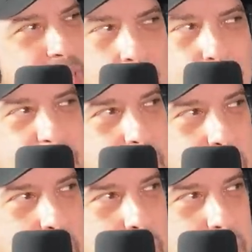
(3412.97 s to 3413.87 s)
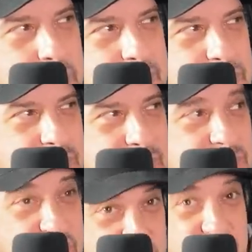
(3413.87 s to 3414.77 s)
telling people in the late
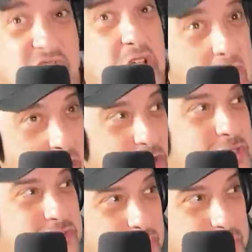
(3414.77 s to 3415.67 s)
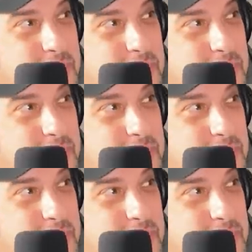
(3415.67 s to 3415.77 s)
this is a guy that's going to be